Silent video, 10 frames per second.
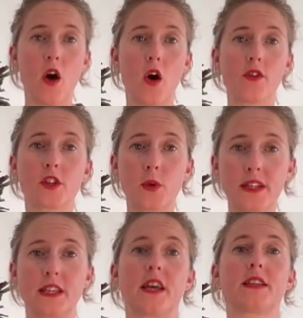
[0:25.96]
On the
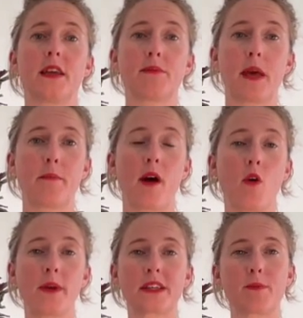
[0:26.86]
23rd of September,
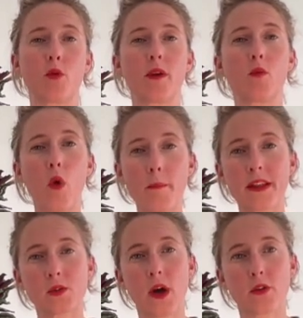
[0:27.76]
I'll be exploring what
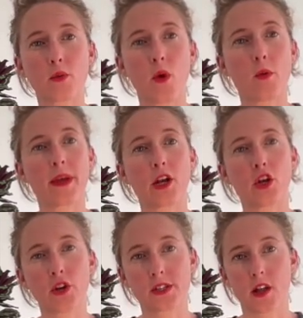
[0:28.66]
mental health and wellbeing
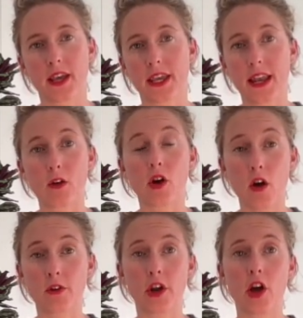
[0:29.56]
looks like in our
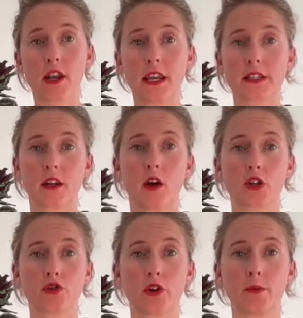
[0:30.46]
current early years
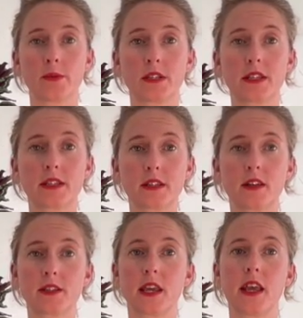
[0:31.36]
classrooms,
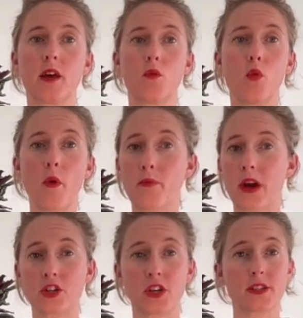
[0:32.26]
discussing what
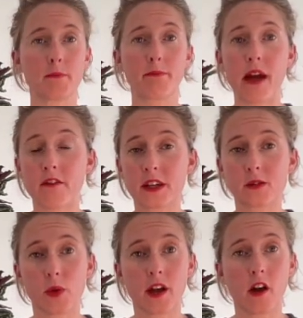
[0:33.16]
pressures and
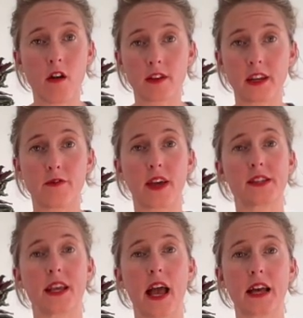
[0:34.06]
barriers we are currently
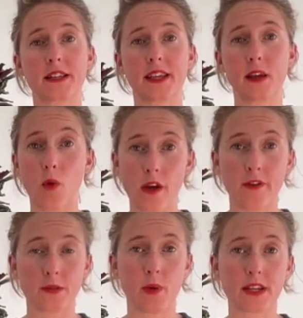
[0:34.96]
facing as
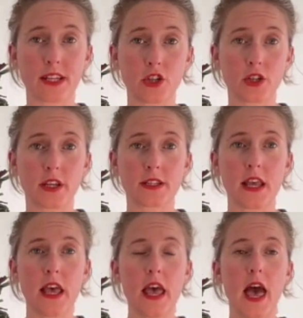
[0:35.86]
EYFS practitioners
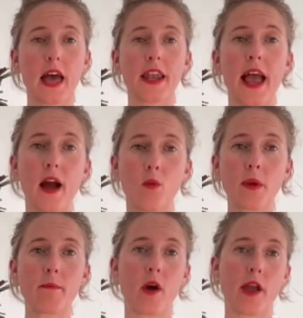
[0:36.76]
and how
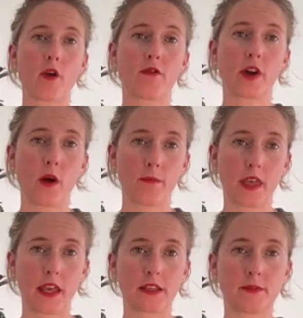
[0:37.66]
we might overcome
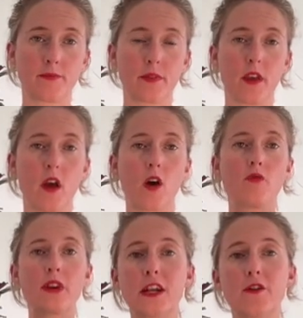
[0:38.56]
these. I
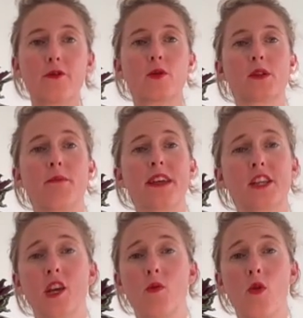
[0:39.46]
really look forward to
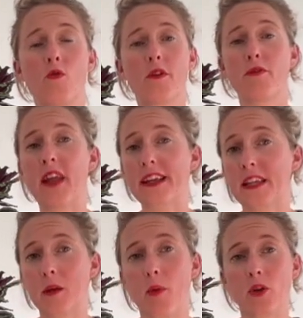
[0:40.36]
meeting you all,
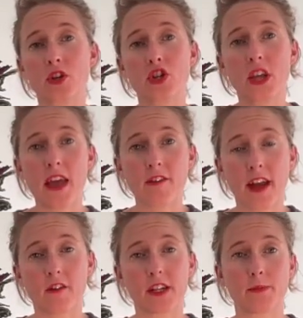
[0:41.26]
reflecting upon and sharing
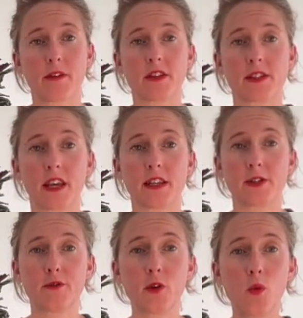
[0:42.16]
our experiences.
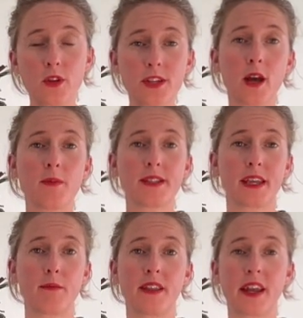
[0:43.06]
So if you want to come and
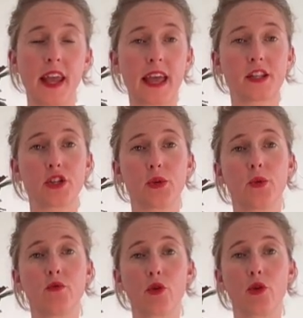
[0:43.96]
see me, then head to
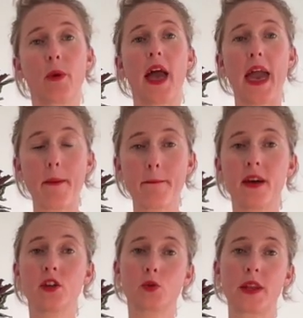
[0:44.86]
room
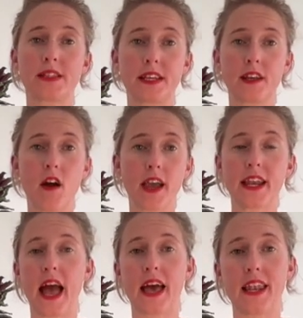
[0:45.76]

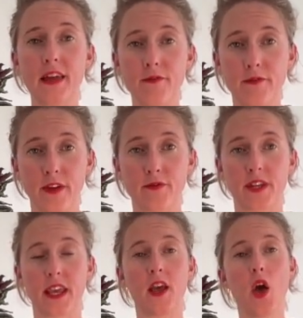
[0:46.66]
M29 at
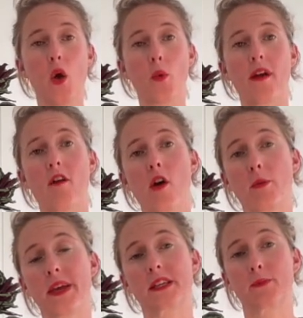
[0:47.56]
11:50 where I'll
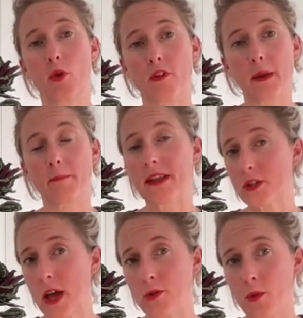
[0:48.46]
be exploring
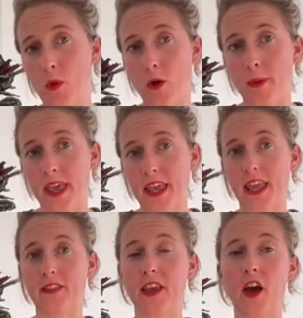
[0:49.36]
mental health and well-being
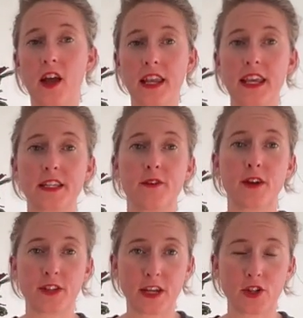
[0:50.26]
in the early years
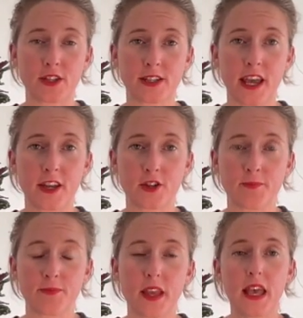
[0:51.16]
foundation stage.
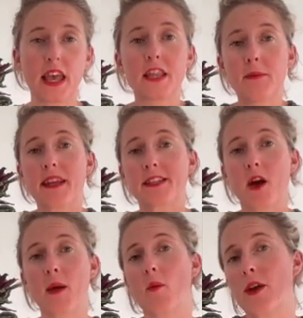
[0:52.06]
In the
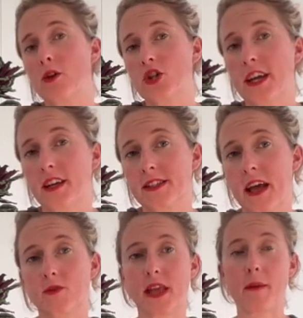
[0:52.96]
meantime, why not check us
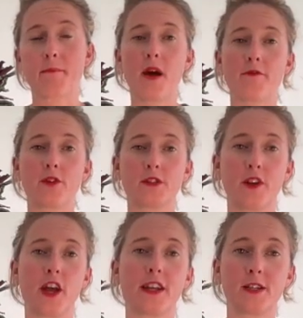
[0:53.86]
out at
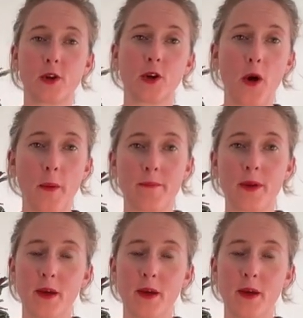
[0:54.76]
mindfulnessforlearning.com.